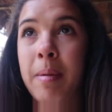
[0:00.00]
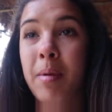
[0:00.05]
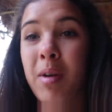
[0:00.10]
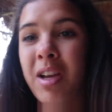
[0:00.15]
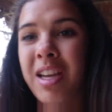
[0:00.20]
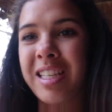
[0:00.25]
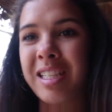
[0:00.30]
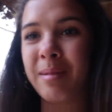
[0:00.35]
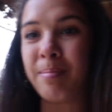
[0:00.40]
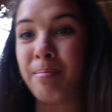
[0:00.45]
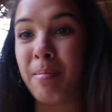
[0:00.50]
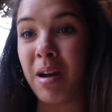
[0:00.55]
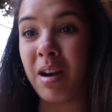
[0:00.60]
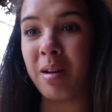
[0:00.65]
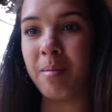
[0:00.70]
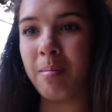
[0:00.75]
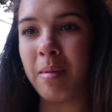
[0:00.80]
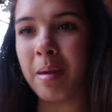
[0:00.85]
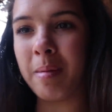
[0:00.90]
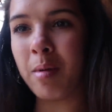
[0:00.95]
I'll get some
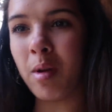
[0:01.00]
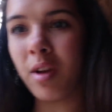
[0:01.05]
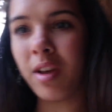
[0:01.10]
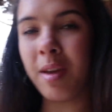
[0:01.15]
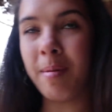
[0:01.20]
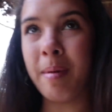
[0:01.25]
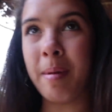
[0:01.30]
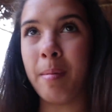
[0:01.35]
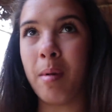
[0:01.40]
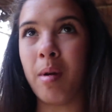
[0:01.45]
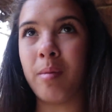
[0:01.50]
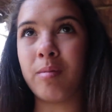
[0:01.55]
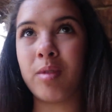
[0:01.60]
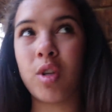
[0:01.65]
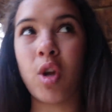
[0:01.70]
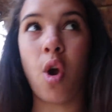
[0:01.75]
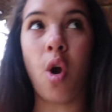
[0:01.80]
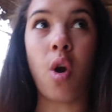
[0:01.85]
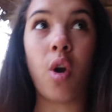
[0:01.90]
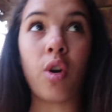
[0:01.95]
money. Maybe I'll get my
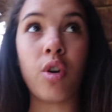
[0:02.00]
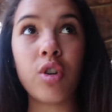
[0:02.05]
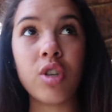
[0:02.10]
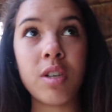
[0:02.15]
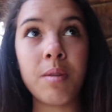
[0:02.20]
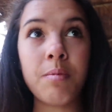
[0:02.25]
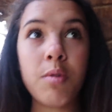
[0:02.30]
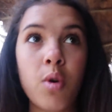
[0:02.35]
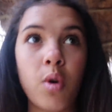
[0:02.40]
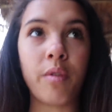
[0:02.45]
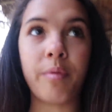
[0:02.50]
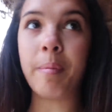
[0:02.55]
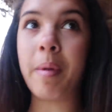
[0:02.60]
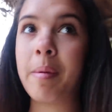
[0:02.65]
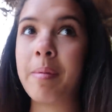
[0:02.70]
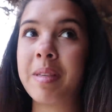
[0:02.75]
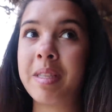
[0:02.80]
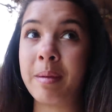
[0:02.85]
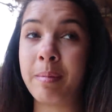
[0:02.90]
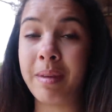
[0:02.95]
mom's card or something, or
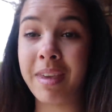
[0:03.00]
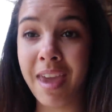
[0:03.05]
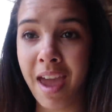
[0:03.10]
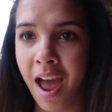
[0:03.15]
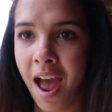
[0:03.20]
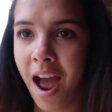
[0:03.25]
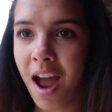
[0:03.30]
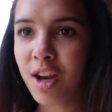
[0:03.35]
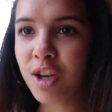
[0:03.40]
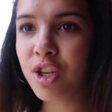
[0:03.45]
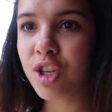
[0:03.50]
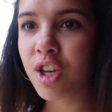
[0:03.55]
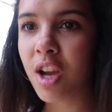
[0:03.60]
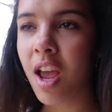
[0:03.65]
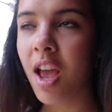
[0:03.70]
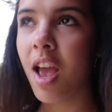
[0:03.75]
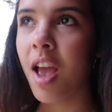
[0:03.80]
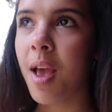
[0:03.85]
maybe some cash,